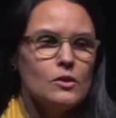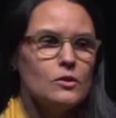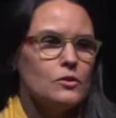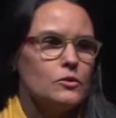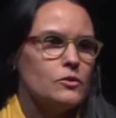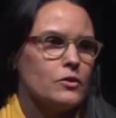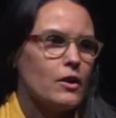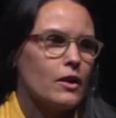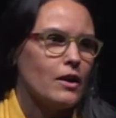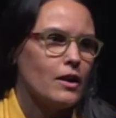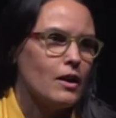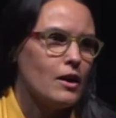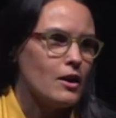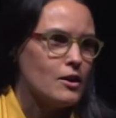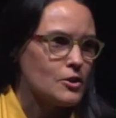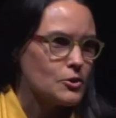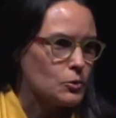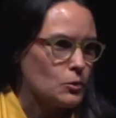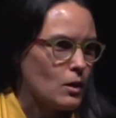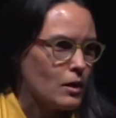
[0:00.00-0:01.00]

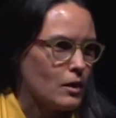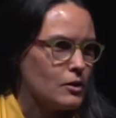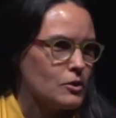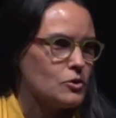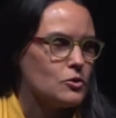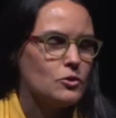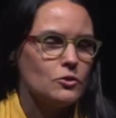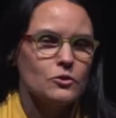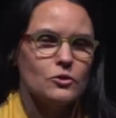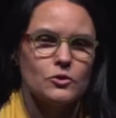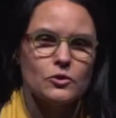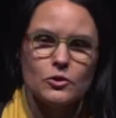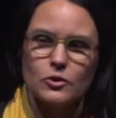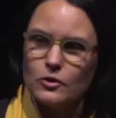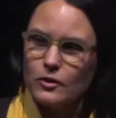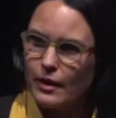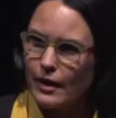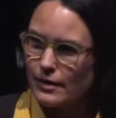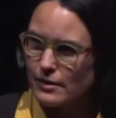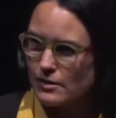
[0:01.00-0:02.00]
Uklaas wakatush ko
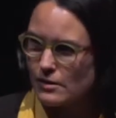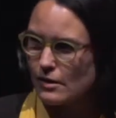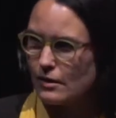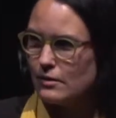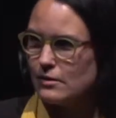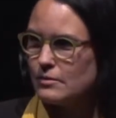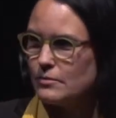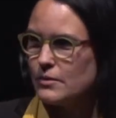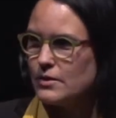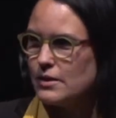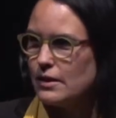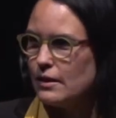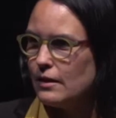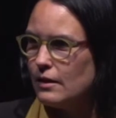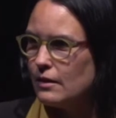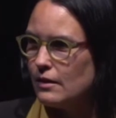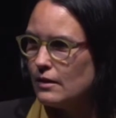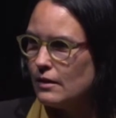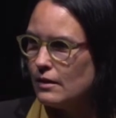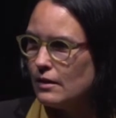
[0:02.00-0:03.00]
atsa
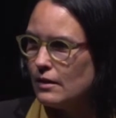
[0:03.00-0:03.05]
umti.